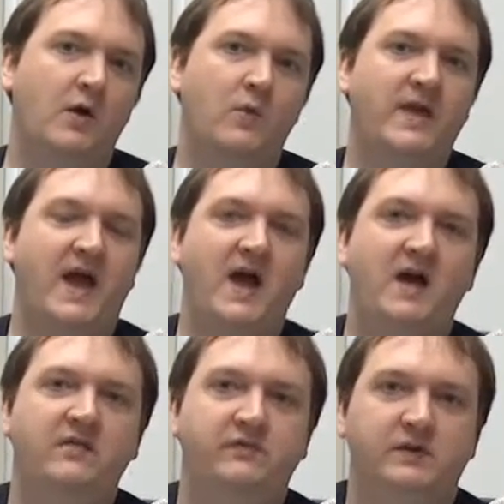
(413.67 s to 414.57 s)
We
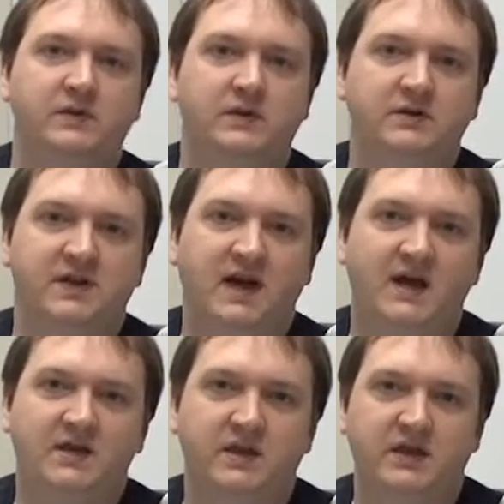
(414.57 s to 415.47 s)
have looked
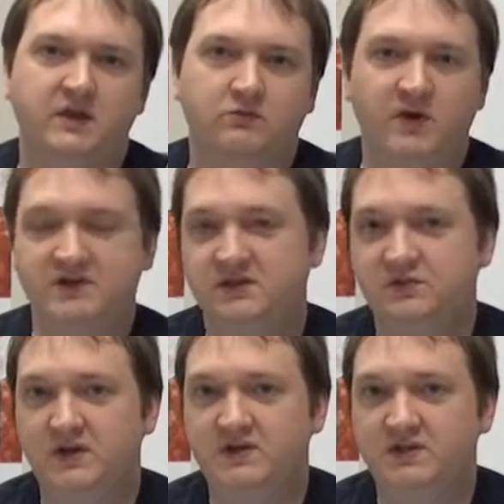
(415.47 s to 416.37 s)
at the
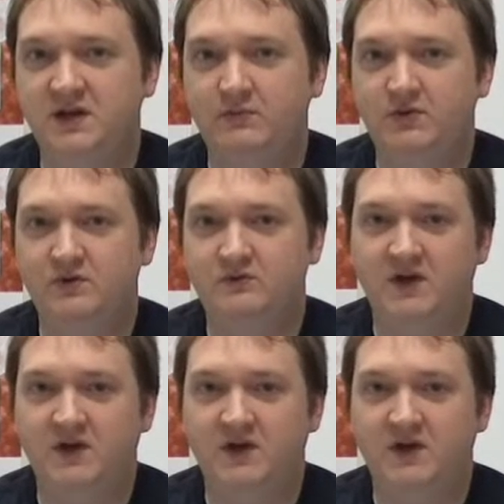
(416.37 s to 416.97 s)
registration numbers.